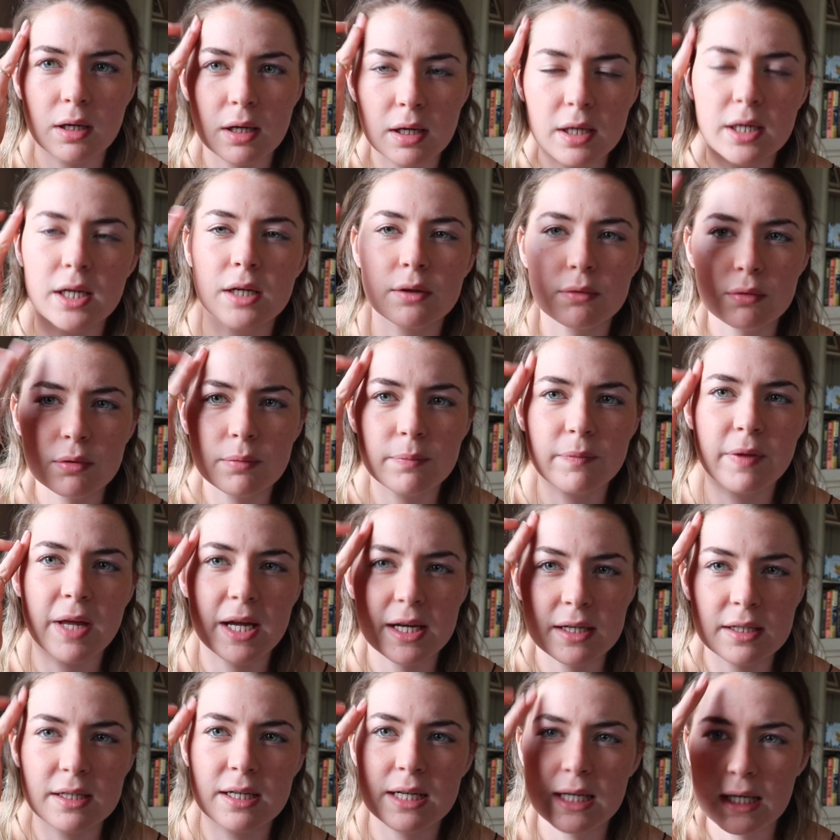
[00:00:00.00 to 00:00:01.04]
And I rub
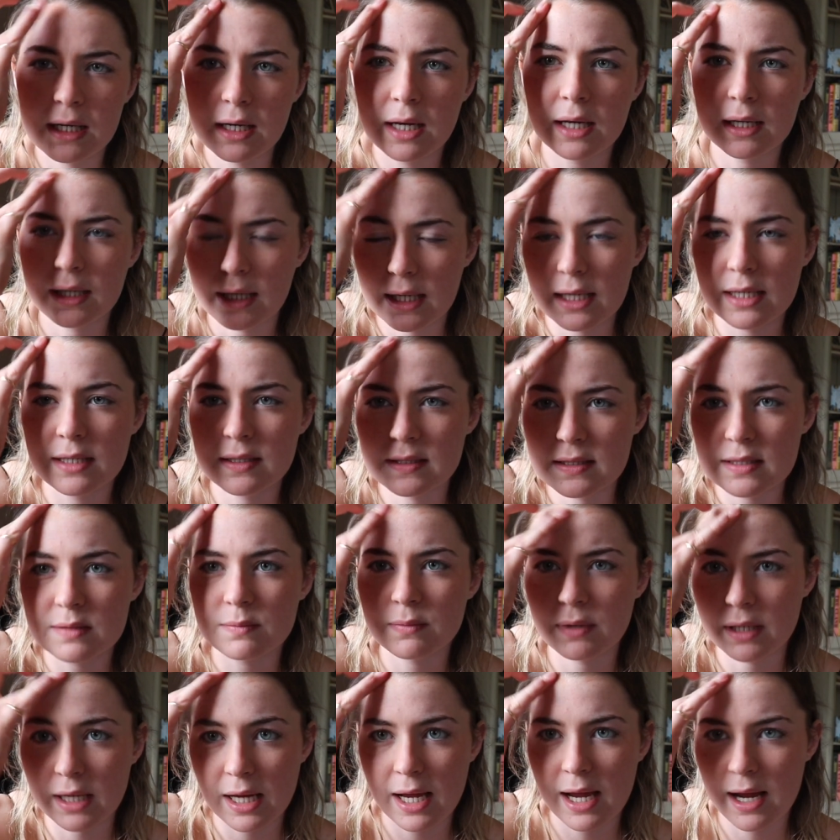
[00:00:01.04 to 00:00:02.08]
that nearly like into
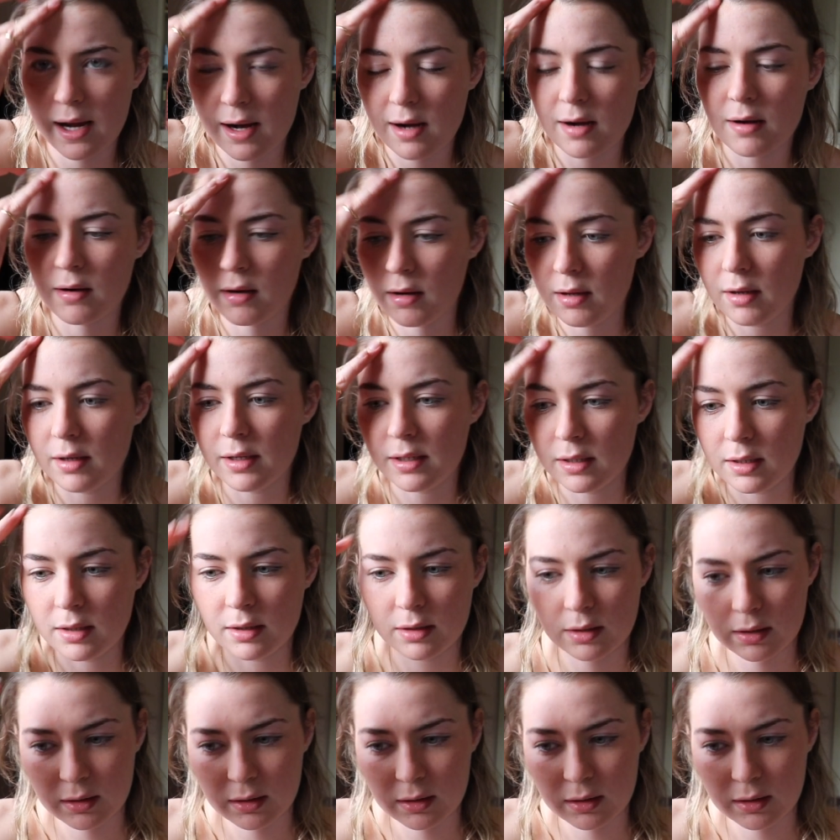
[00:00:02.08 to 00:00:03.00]
my hairline.